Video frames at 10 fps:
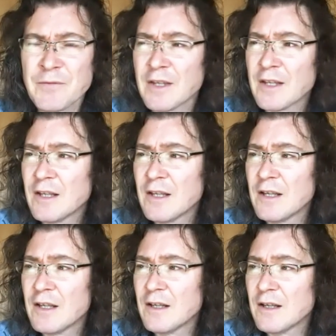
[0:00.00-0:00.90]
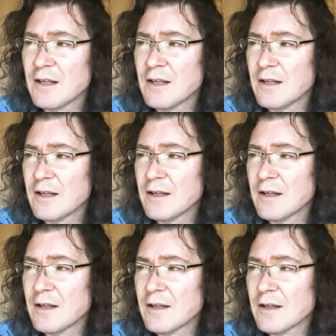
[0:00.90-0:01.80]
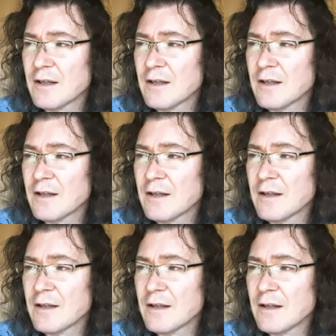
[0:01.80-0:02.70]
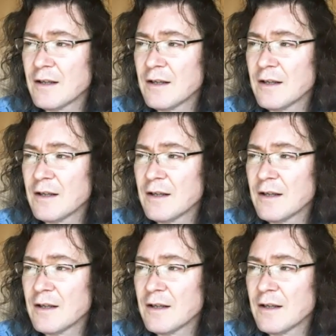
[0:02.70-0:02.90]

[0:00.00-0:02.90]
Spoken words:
Nobody speaks.